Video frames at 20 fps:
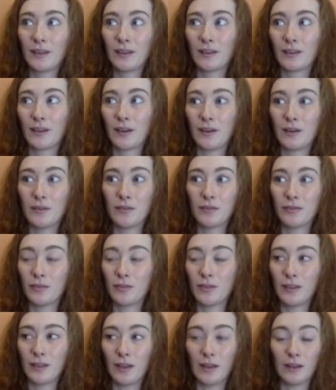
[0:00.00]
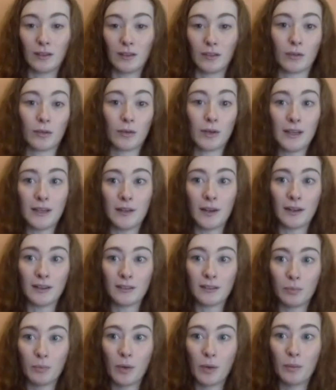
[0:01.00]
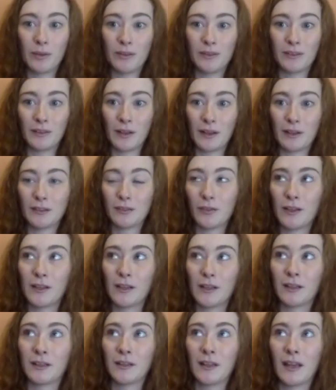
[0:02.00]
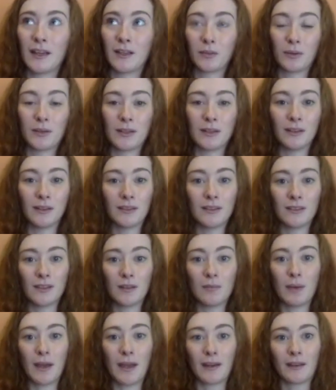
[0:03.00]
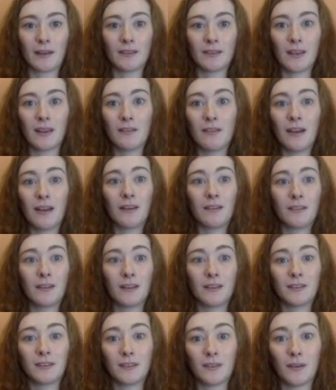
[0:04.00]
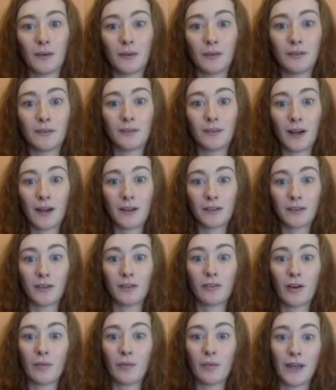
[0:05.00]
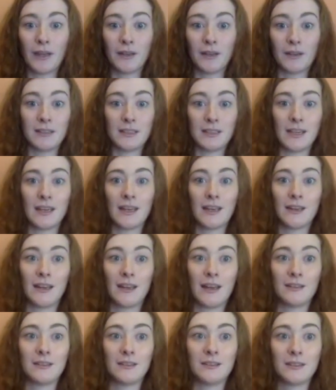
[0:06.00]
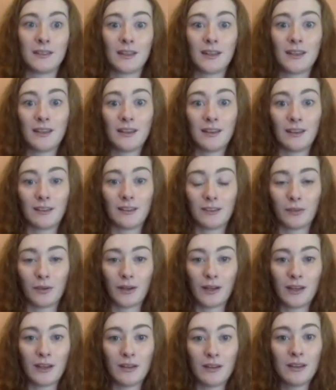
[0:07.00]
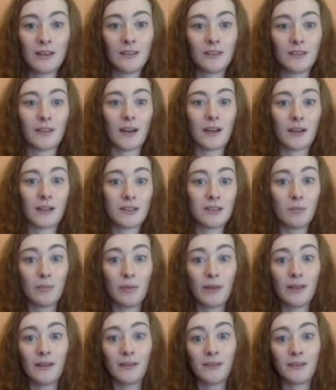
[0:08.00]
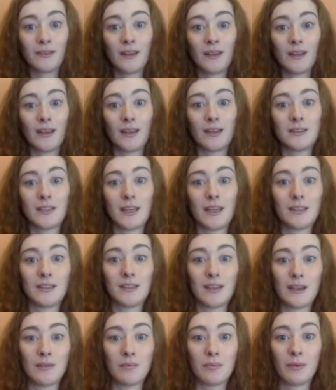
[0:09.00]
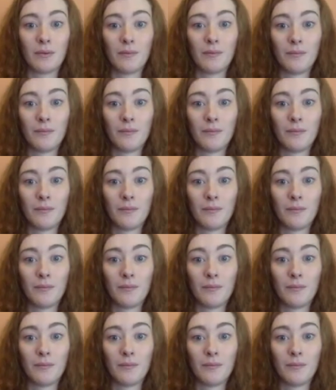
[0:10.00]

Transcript: kind of a really nice moment, a nice feeling in that when you can sit back and say, wow, this all started from that idea and it's really starting to build and take shape.